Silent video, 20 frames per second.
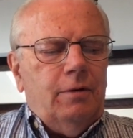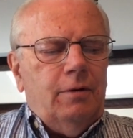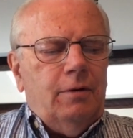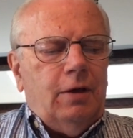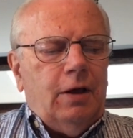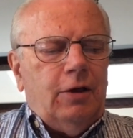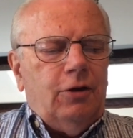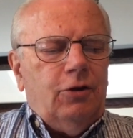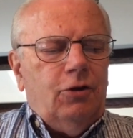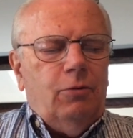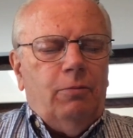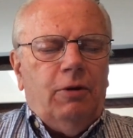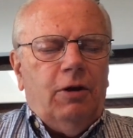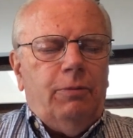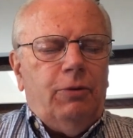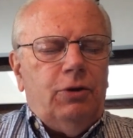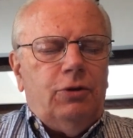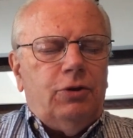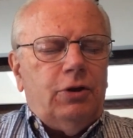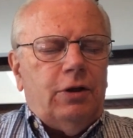that you may
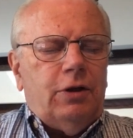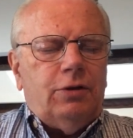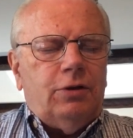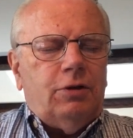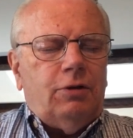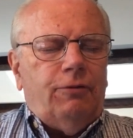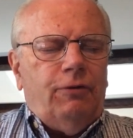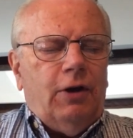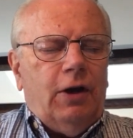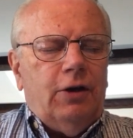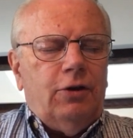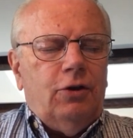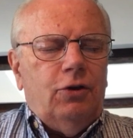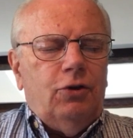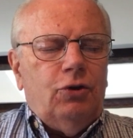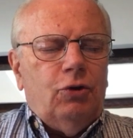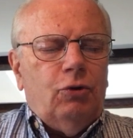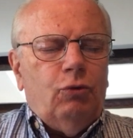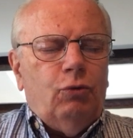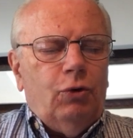be justified in
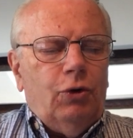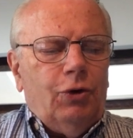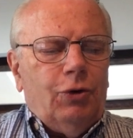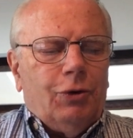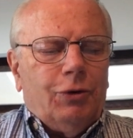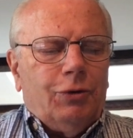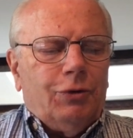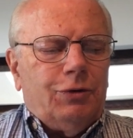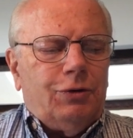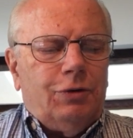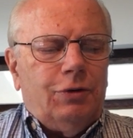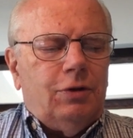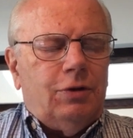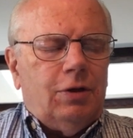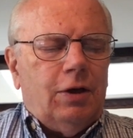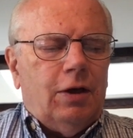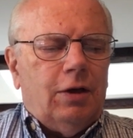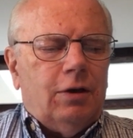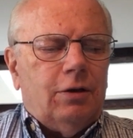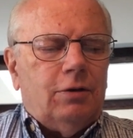your words, he
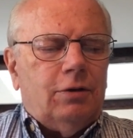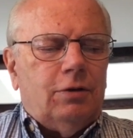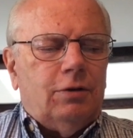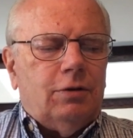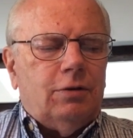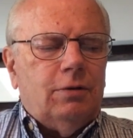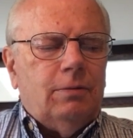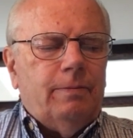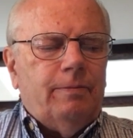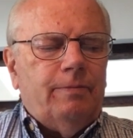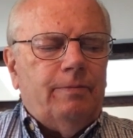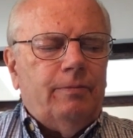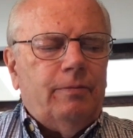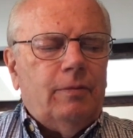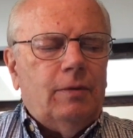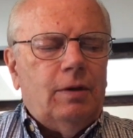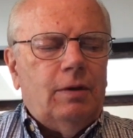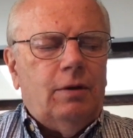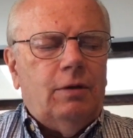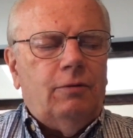says
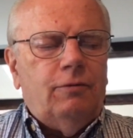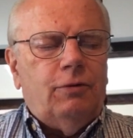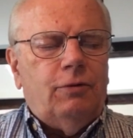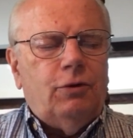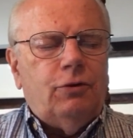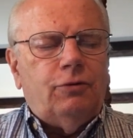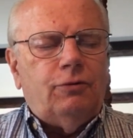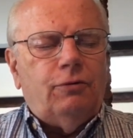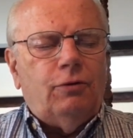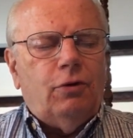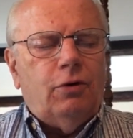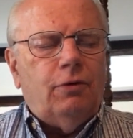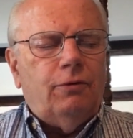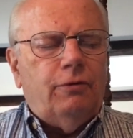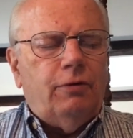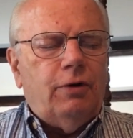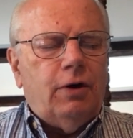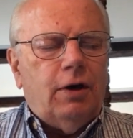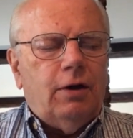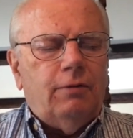in verse 4 and
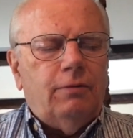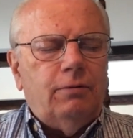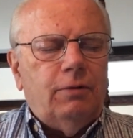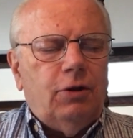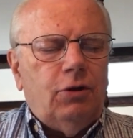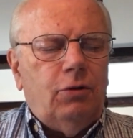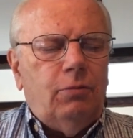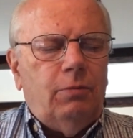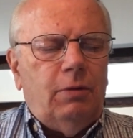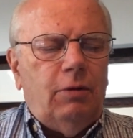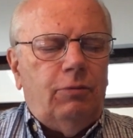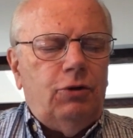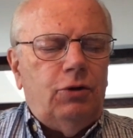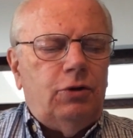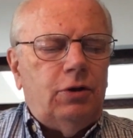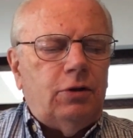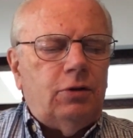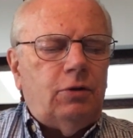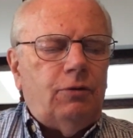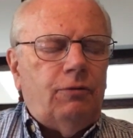5, that you may be
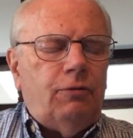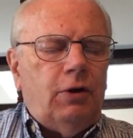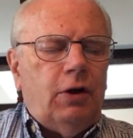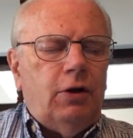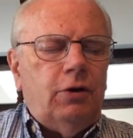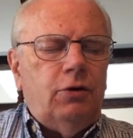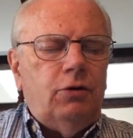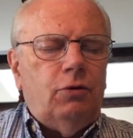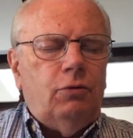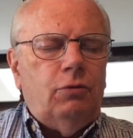justified in your